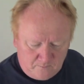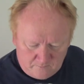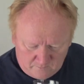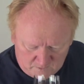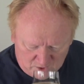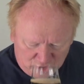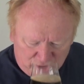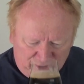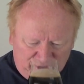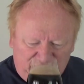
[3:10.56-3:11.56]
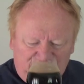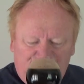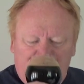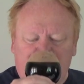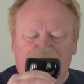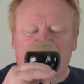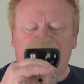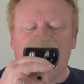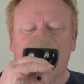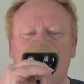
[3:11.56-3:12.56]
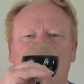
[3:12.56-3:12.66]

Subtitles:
[no speech]